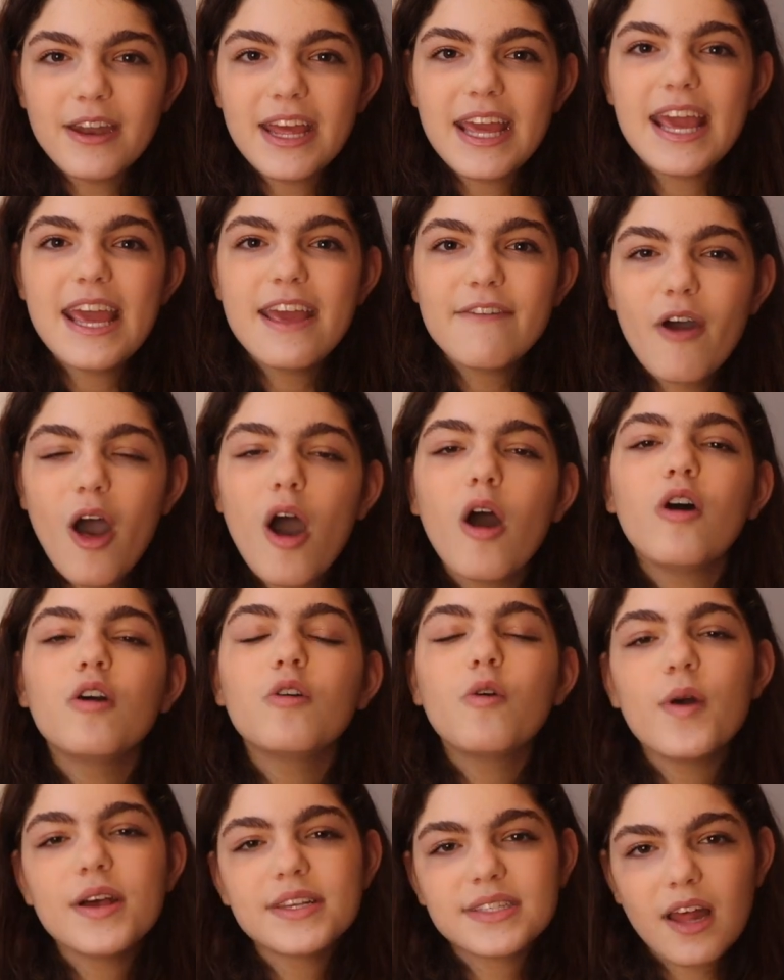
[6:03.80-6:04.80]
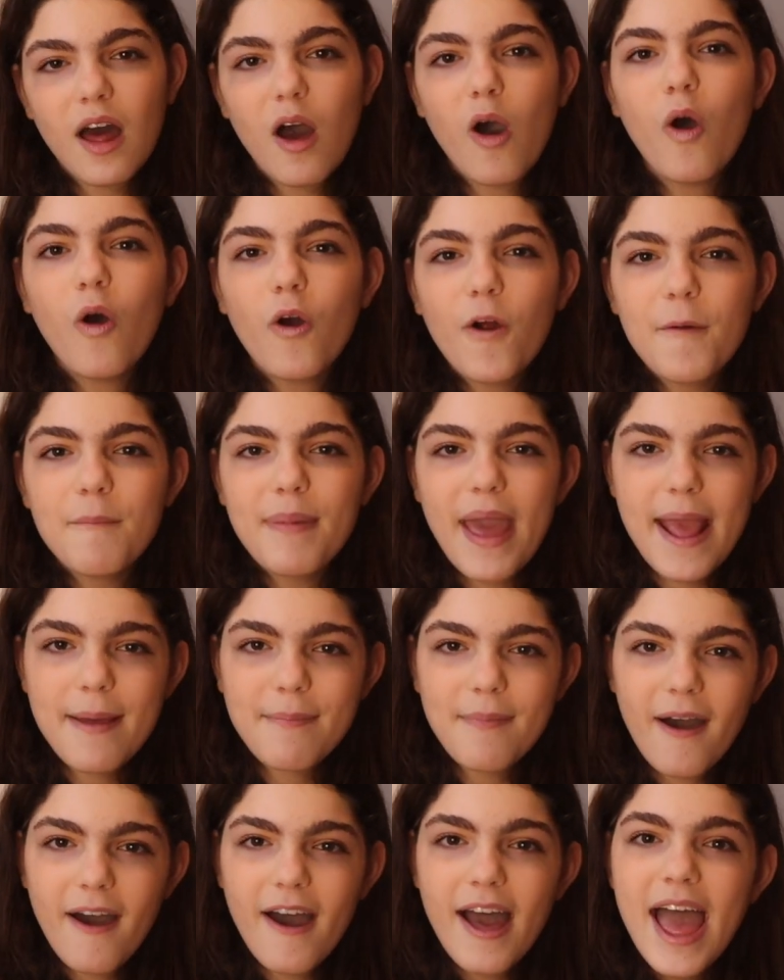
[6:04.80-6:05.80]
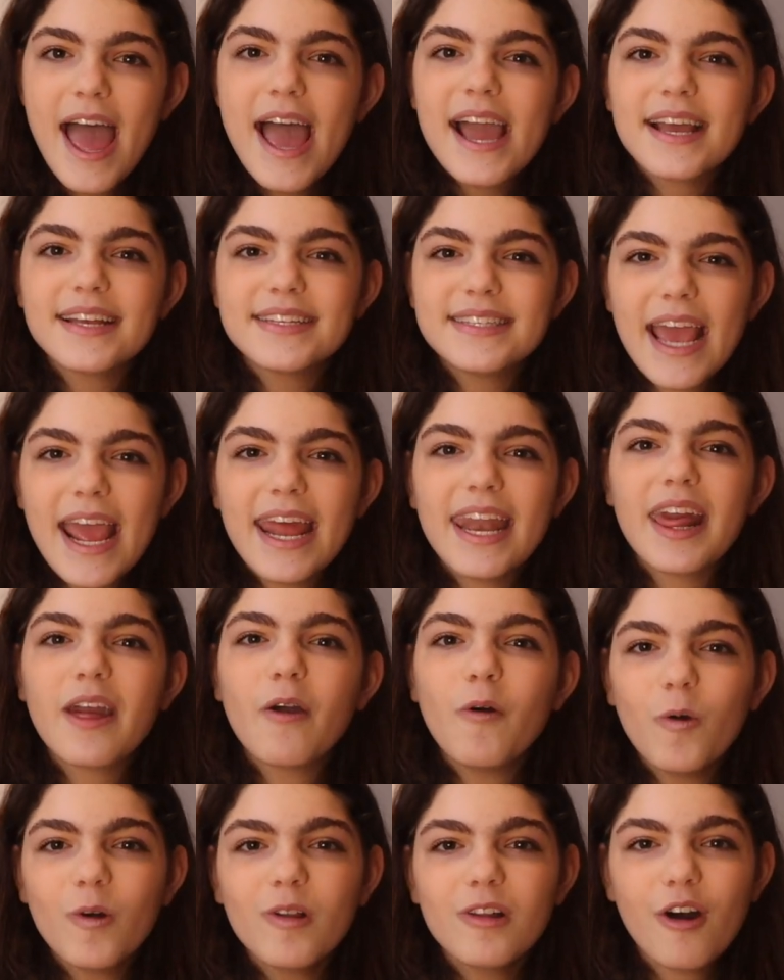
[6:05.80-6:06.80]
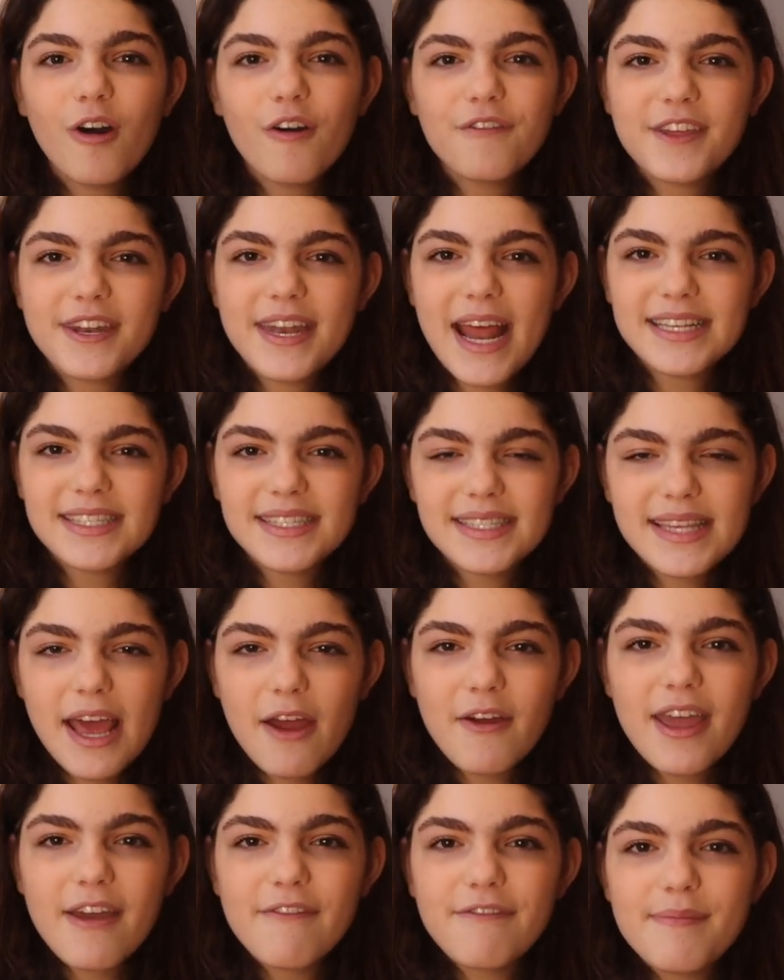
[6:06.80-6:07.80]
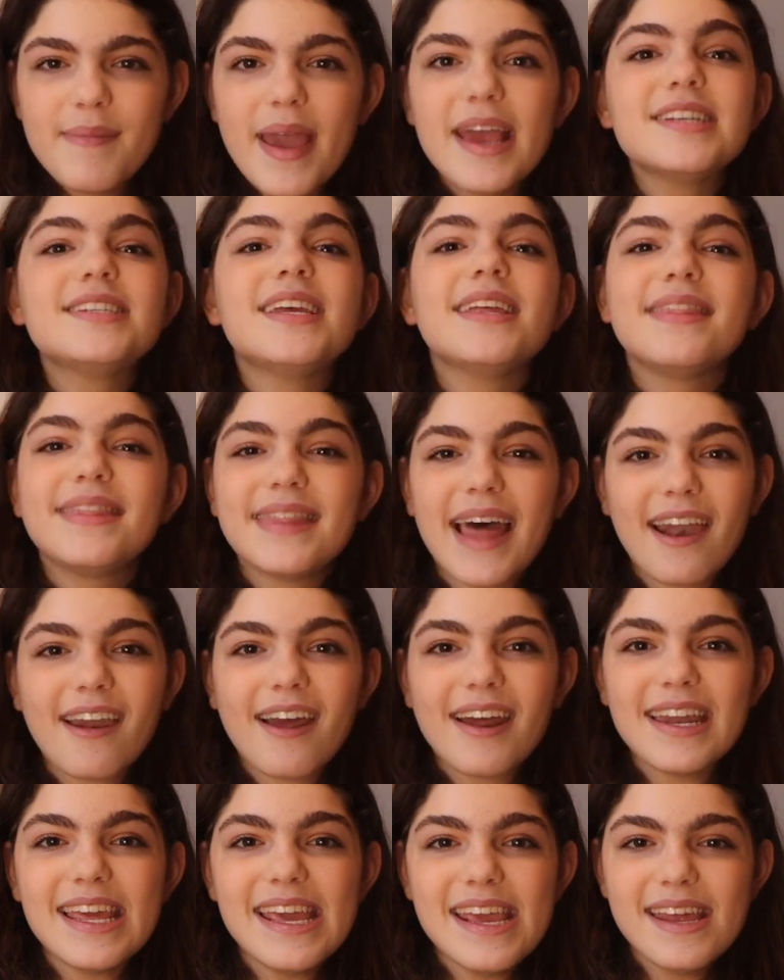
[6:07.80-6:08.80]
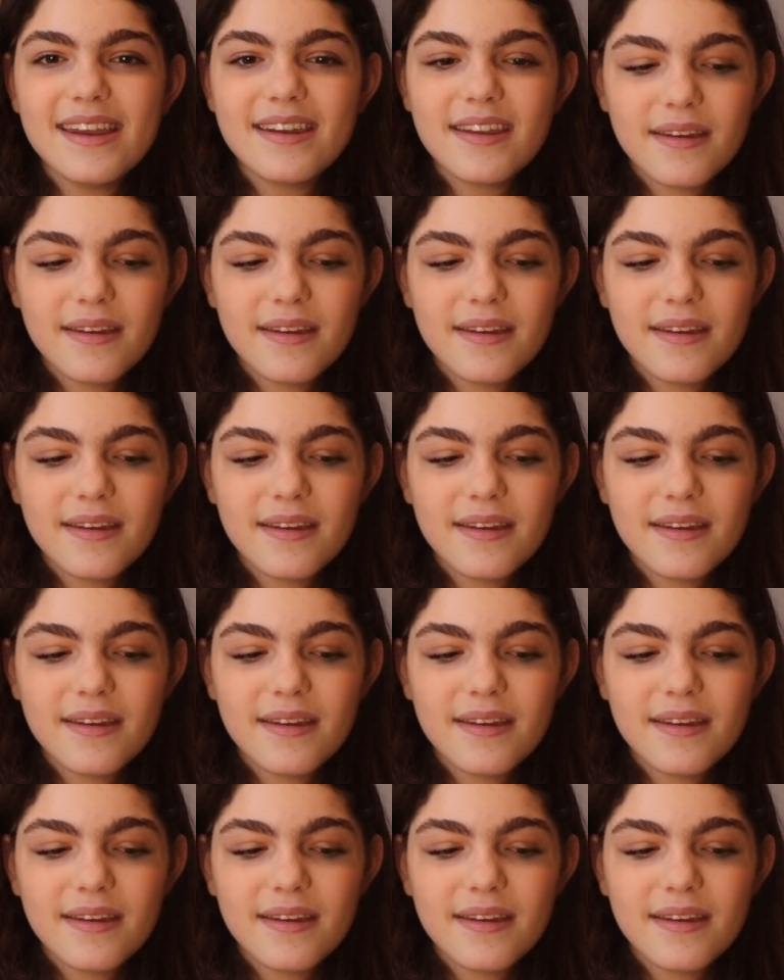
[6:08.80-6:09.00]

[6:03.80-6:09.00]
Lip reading: own, either on Quizlet or on paper, containing all of the necessary information that I need.